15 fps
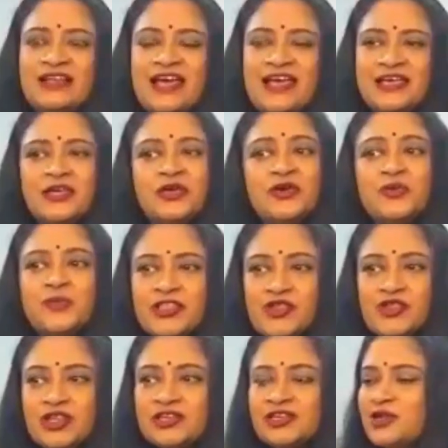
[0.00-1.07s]
like you
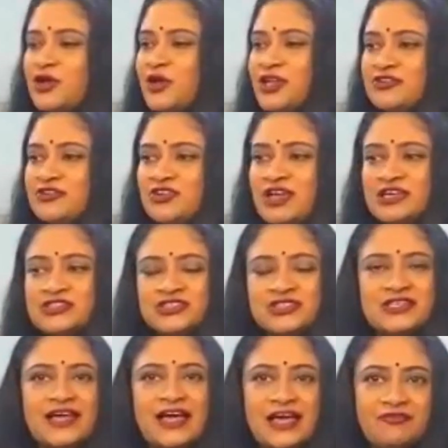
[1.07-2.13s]
mentioned in your
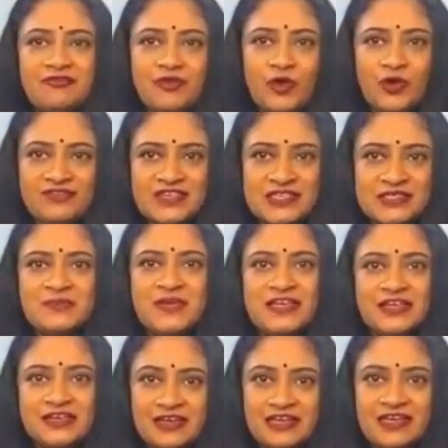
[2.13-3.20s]
introduction, I have always
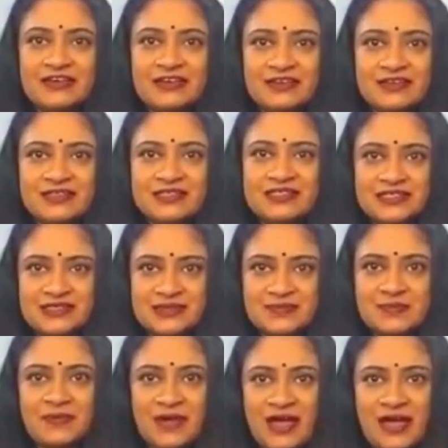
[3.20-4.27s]
been a reader since
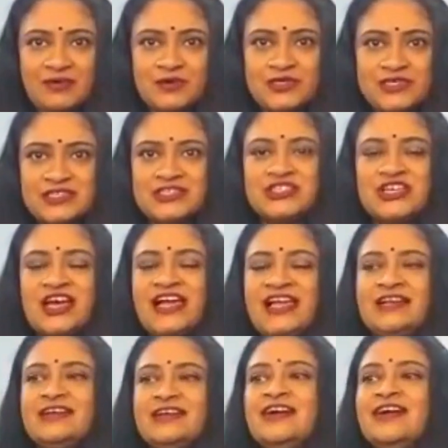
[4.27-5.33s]
I was a
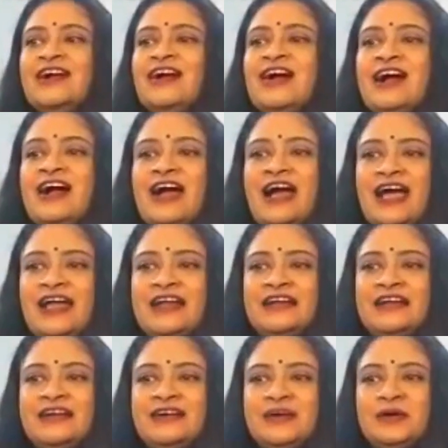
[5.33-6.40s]
child.
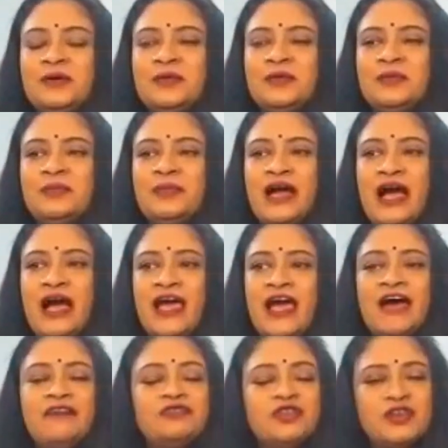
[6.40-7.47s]
And I
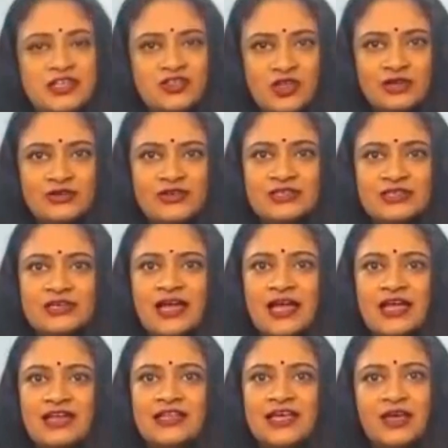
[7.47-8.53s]
have three children,
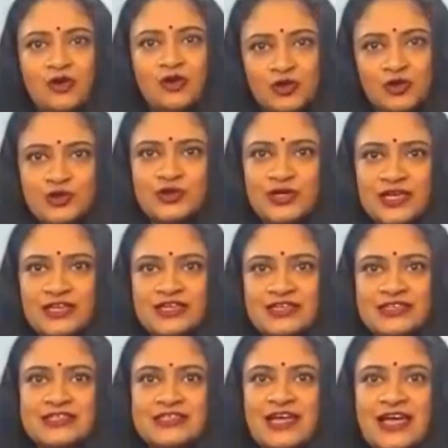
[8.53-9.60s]
and they are also
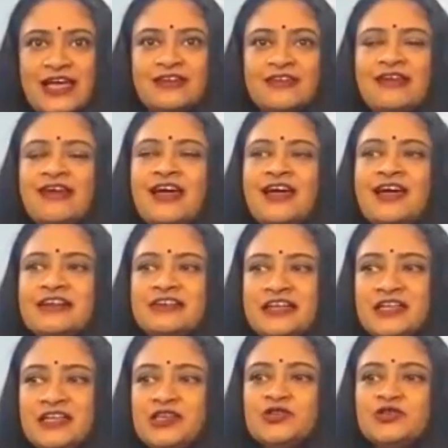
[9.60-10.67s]
readers. And
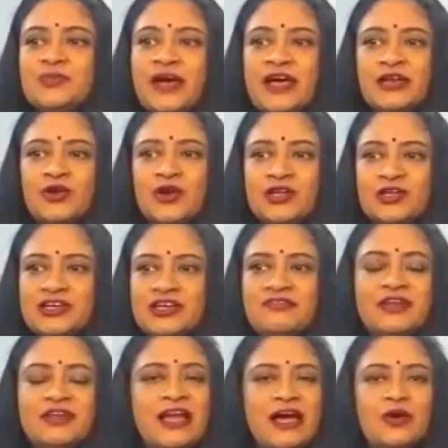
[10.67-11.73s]
reading to my daughter,
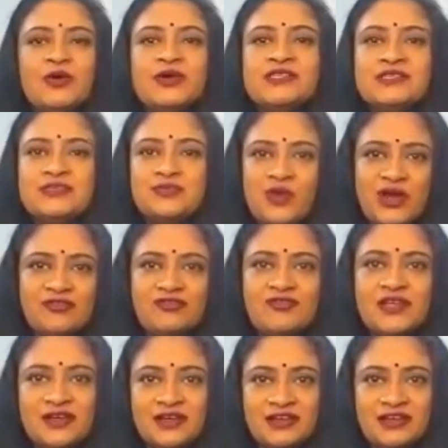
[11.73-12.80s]
even now, is one of
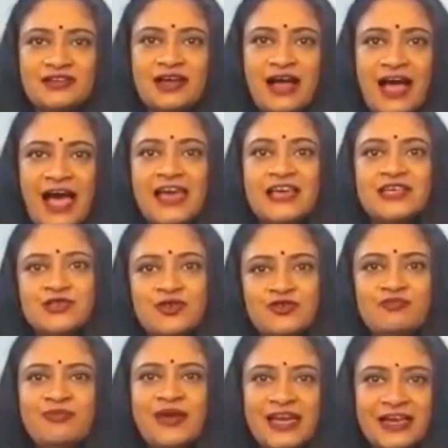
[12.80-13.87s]
the highs
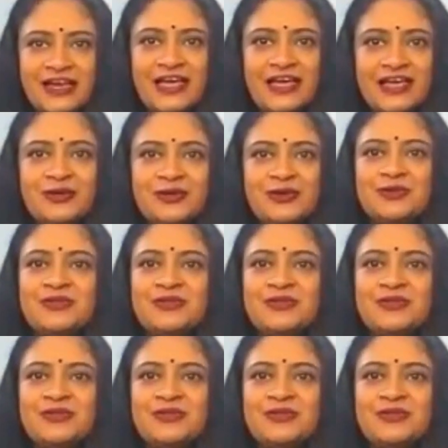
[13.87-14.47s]
of my day,